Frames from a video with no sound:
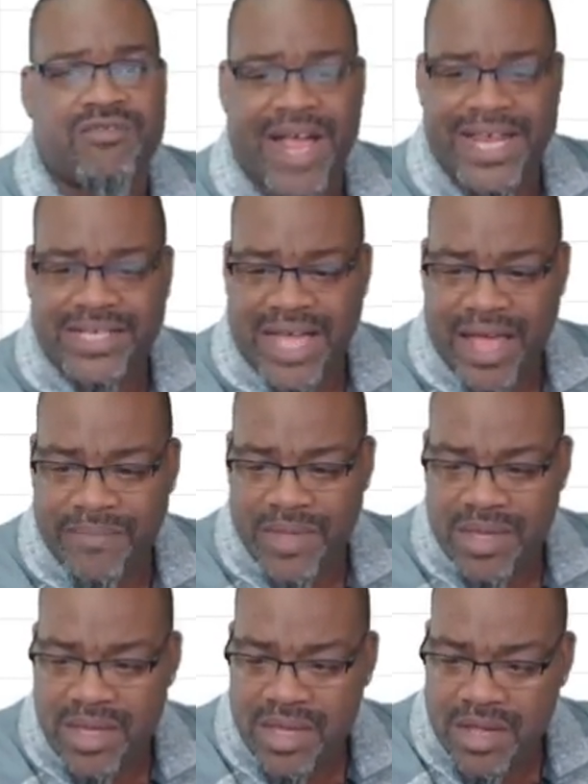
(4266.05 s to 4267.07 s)
the right time.
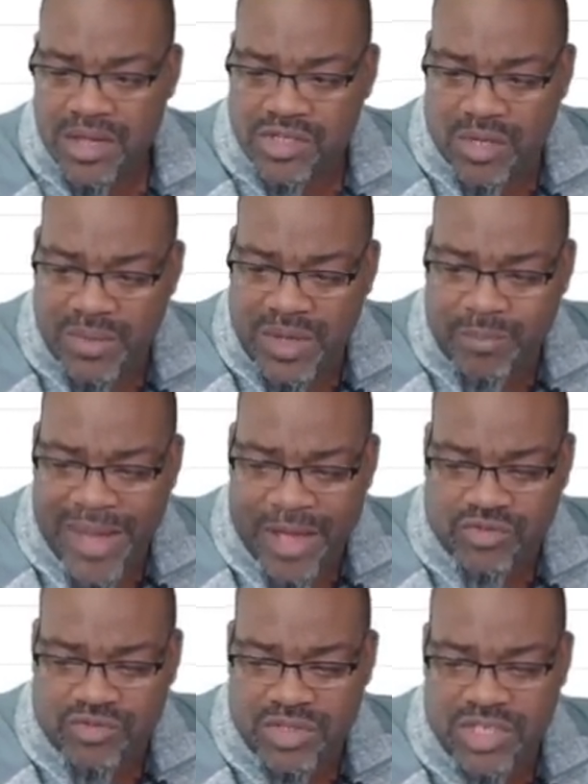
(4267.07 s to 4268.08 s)
So let me
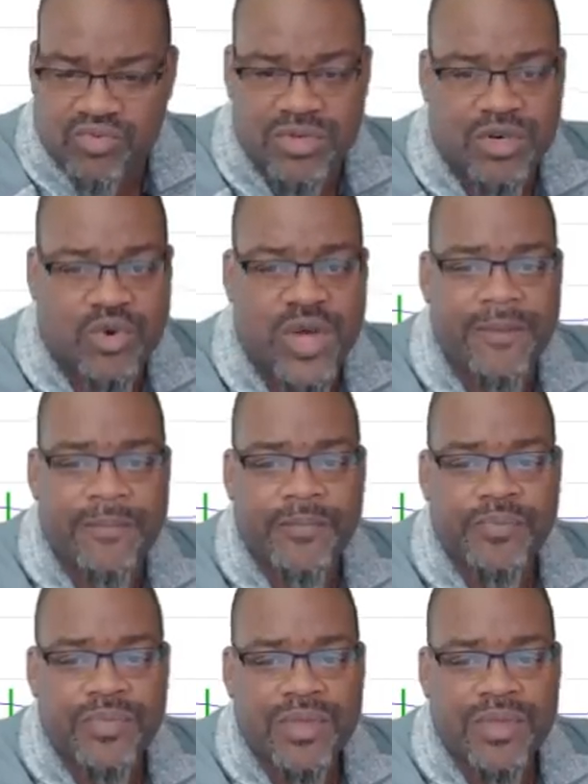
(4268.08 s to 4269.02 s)
bounce through these real quick.